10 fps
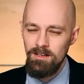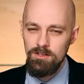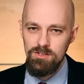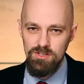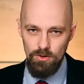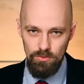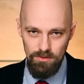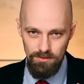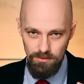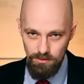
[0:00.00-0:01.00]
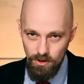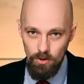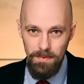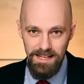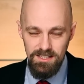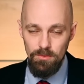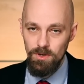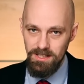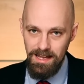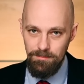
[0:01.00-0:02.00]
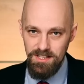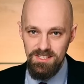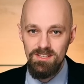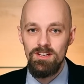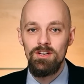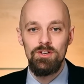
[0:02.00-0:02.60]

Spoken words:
So no matter what happens,